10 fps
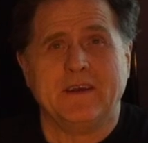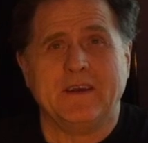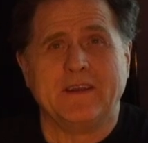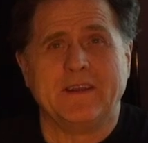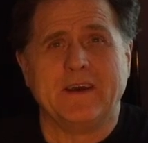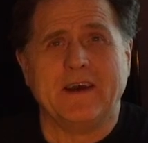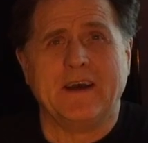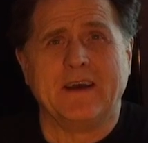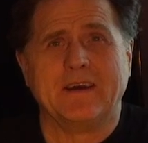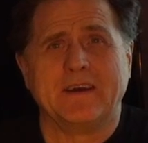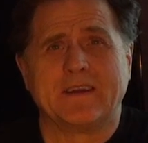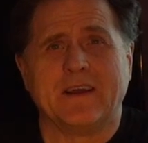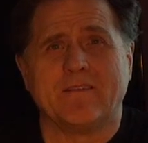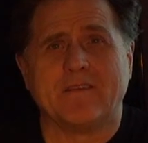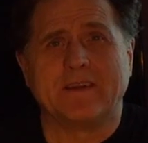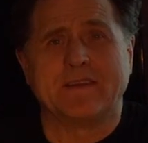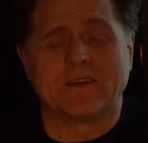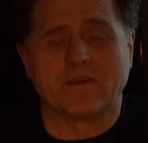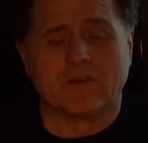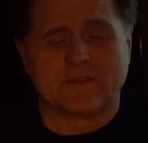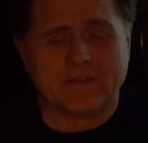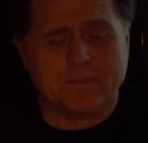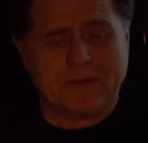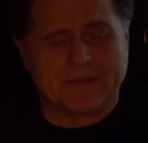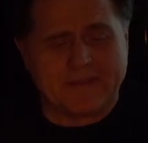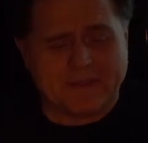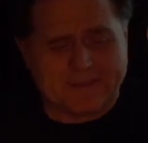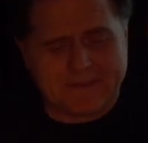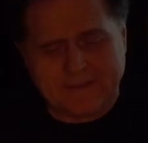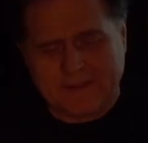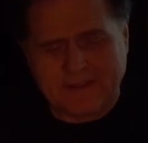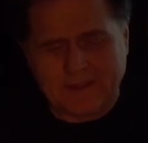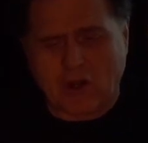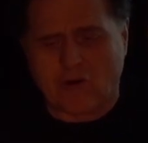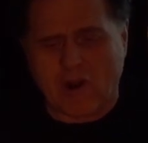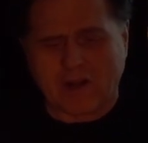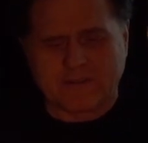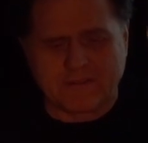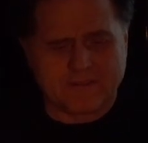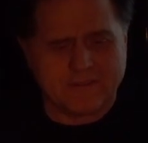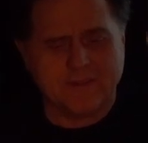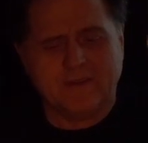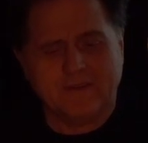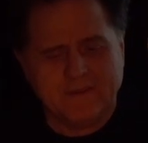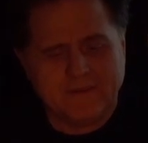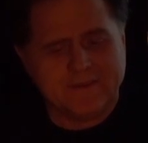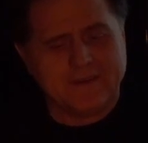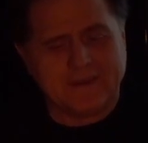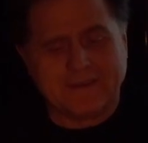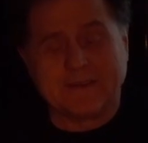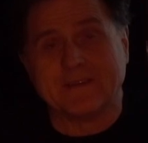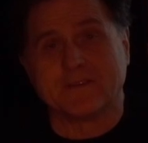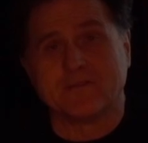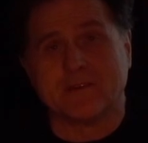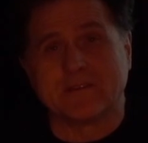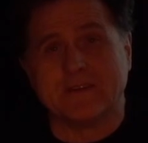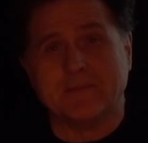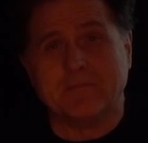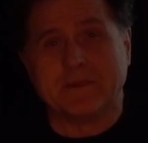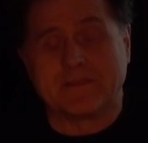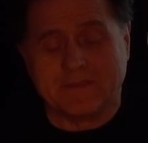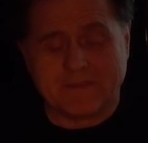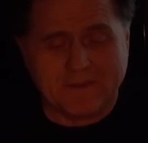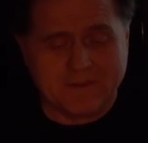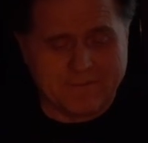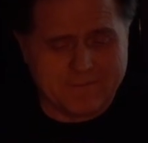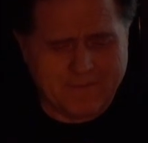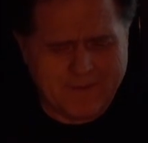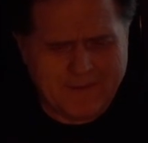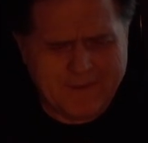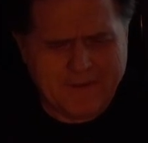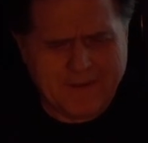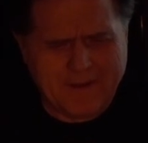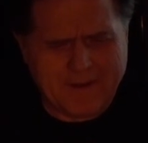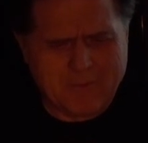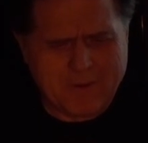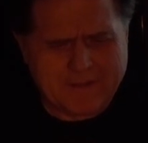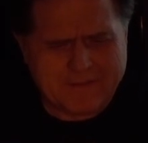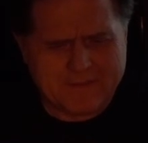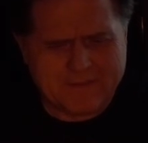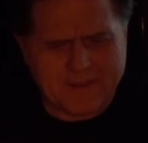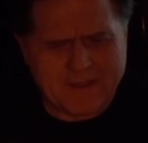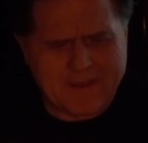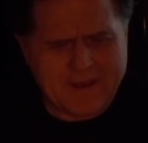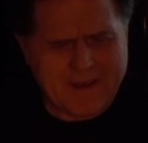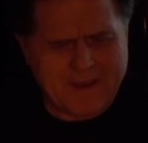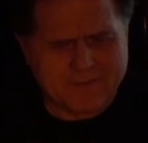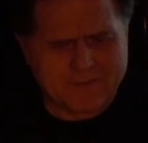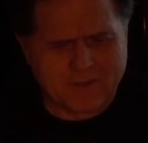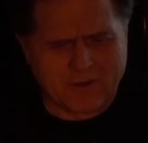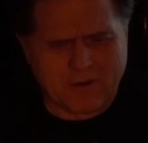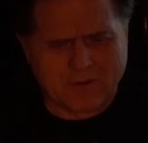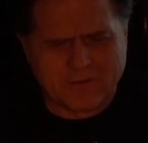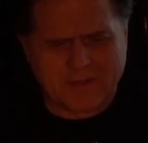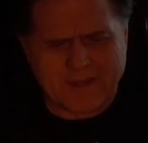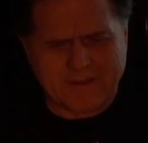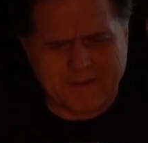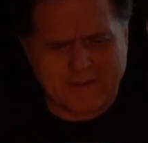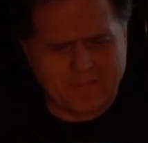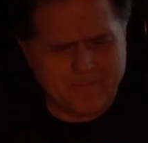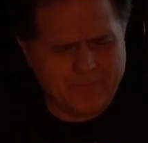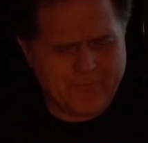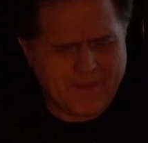and cut right to the crux of the biscuit. The crux. I think there's crooks in them biscuits, too. Anyways, this is a Saros cycle.